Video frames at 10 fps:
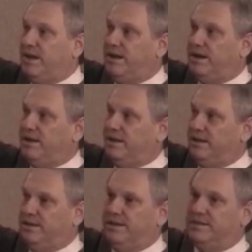I had a
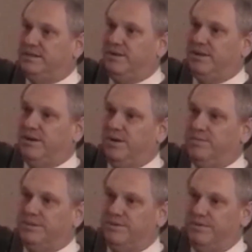list of all the
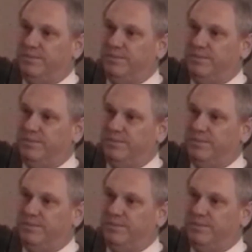homes that